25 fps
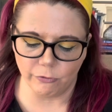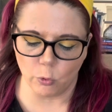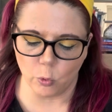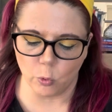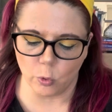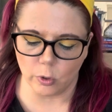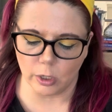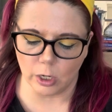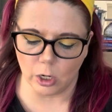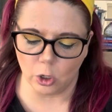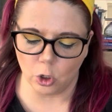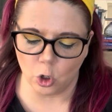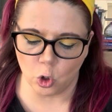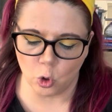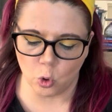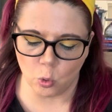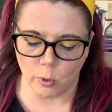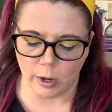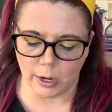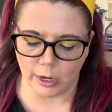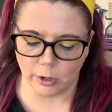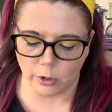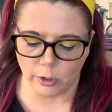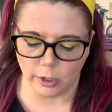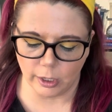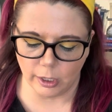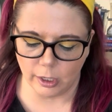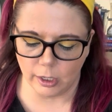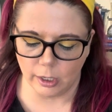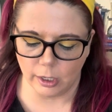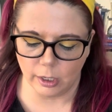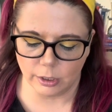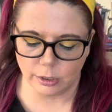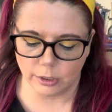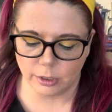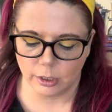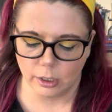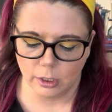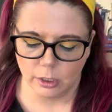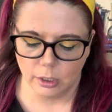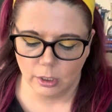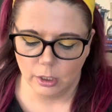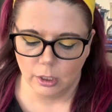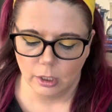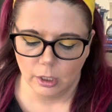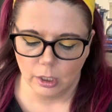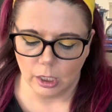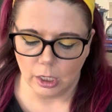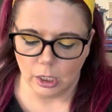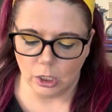for Aquarius.
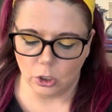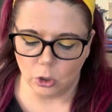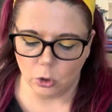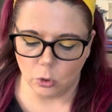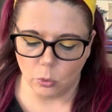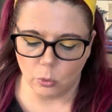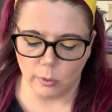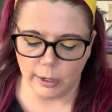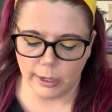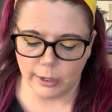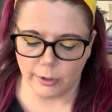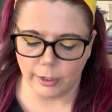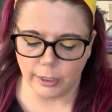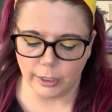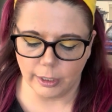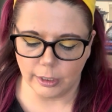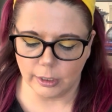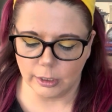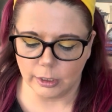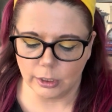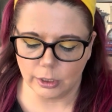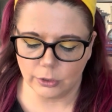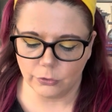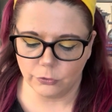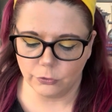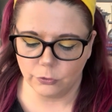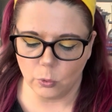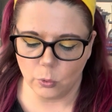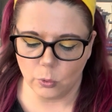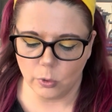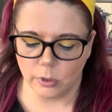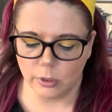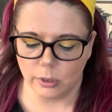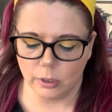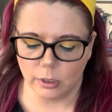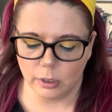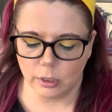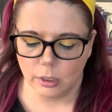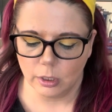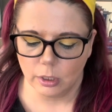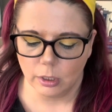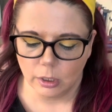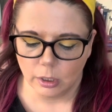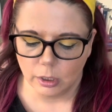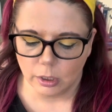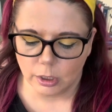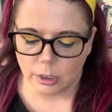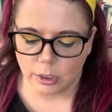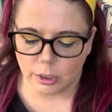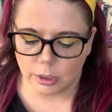Aquarius for
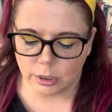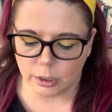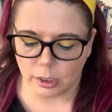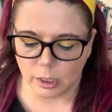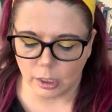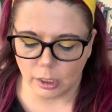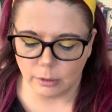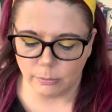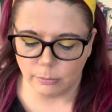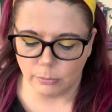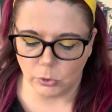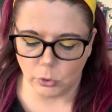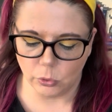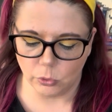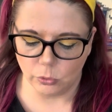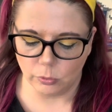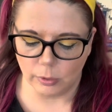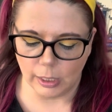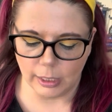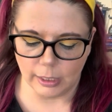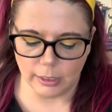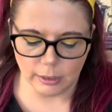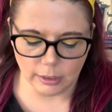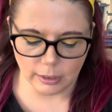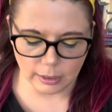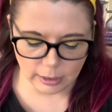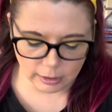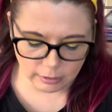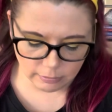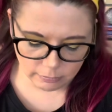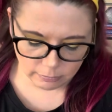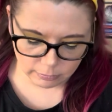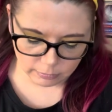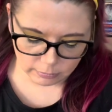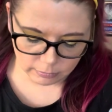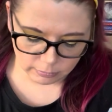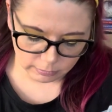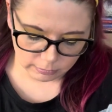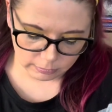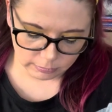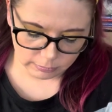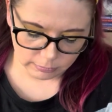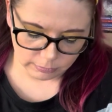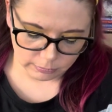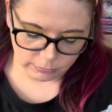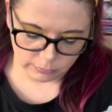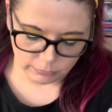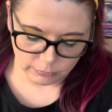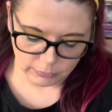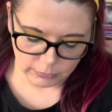Sun, Moon, Rising.
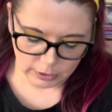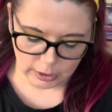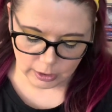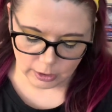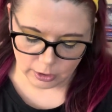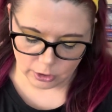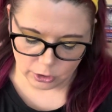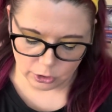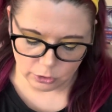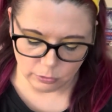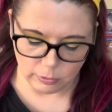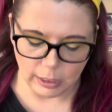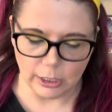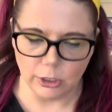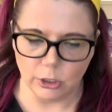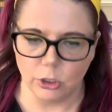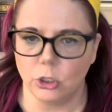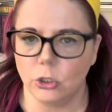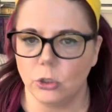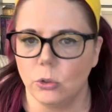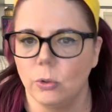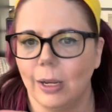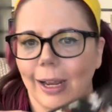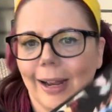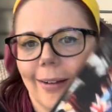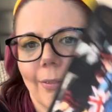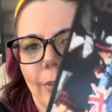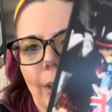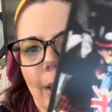So I do have